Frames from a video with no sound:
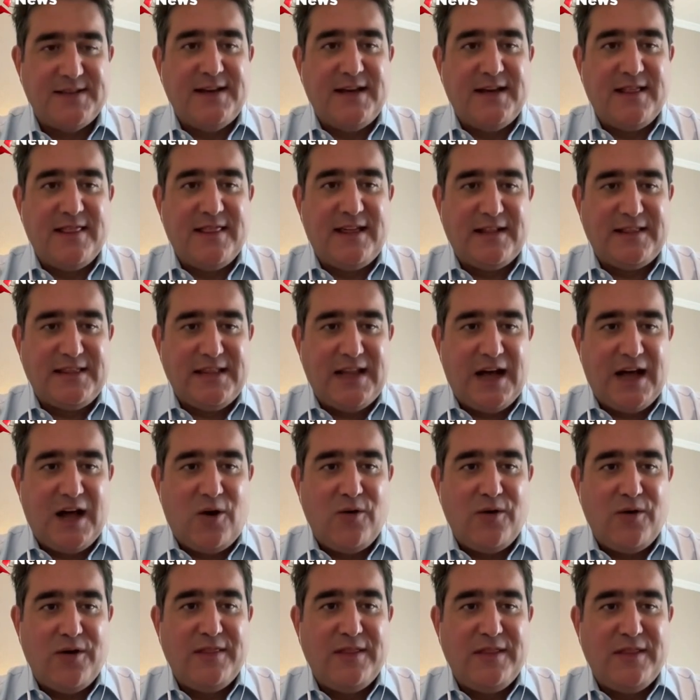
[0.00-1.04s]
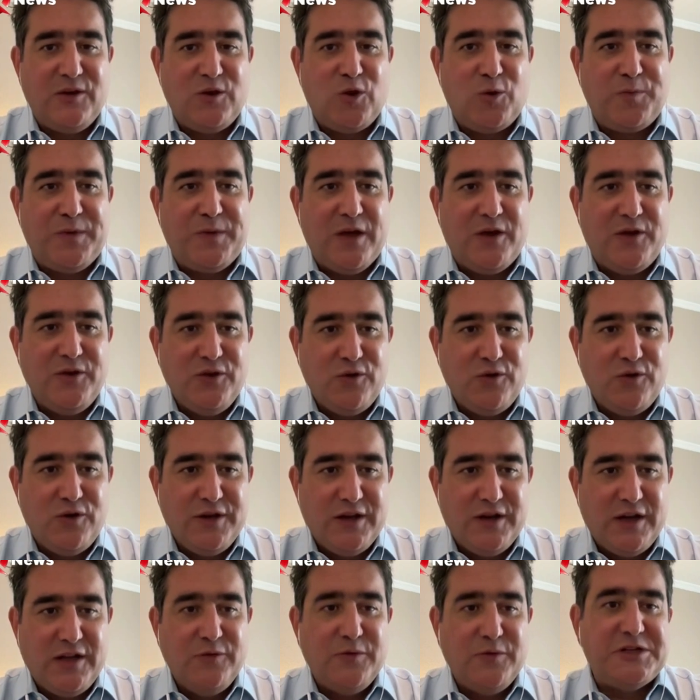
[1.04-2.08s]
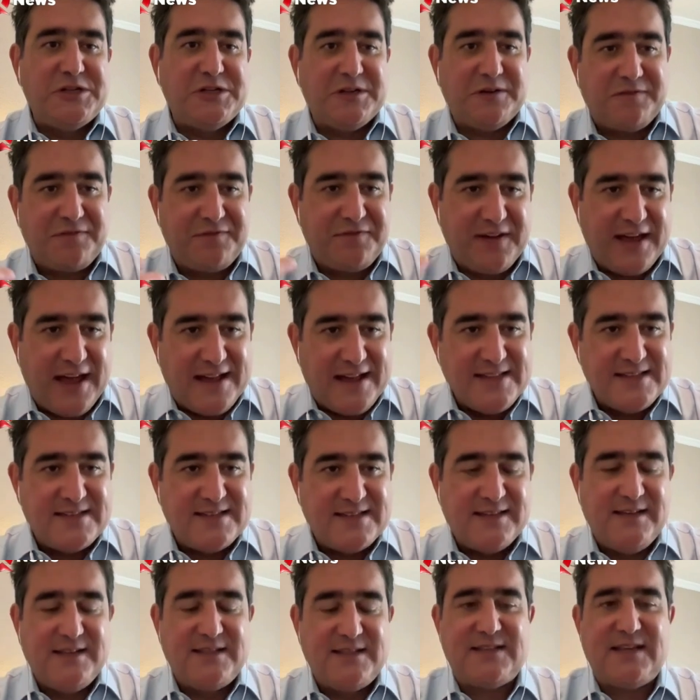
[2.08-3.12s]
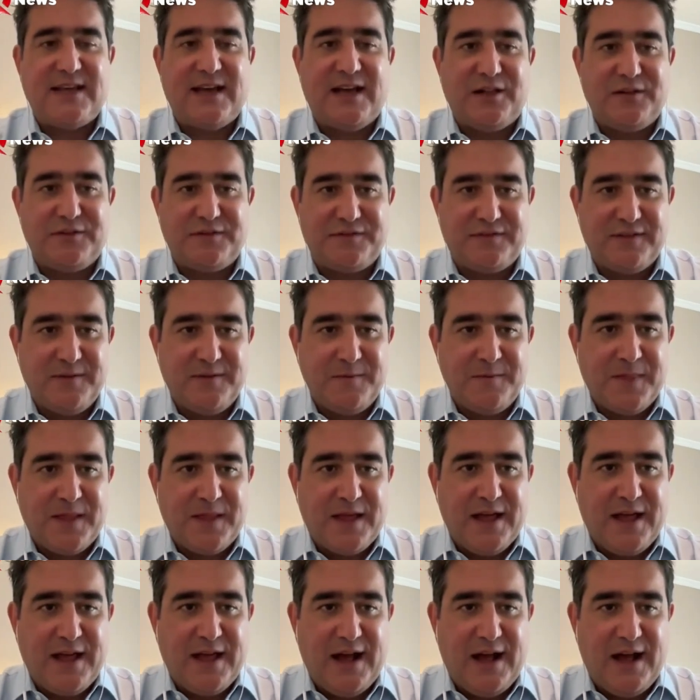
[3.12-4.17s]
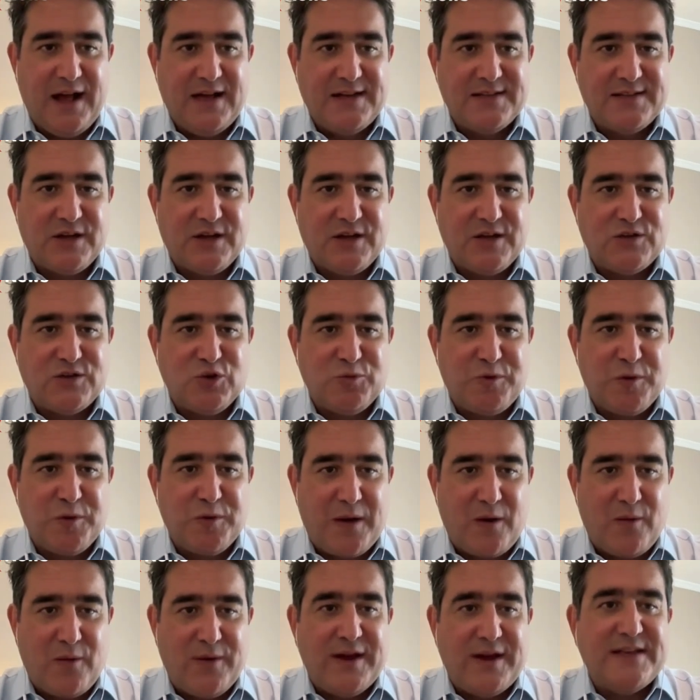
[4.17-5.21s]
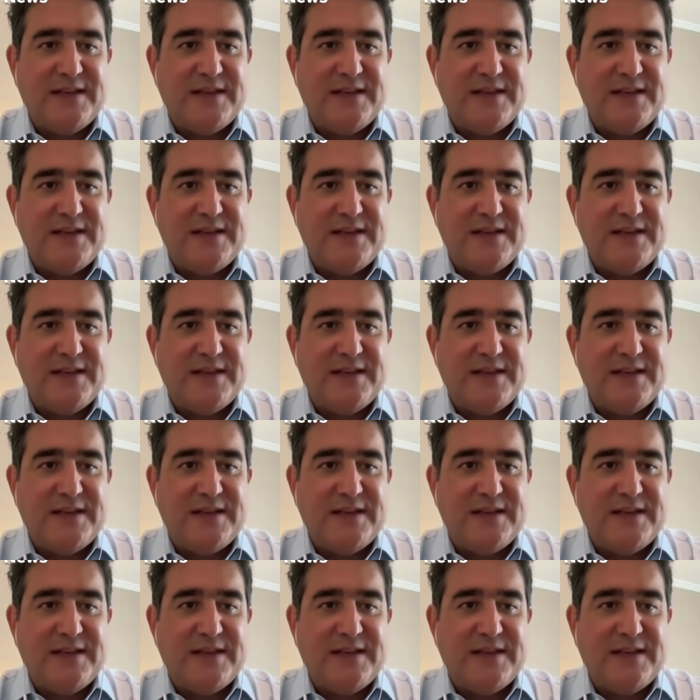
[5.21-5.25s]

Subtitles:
that now the European Union, which fancied itself as a superpower, is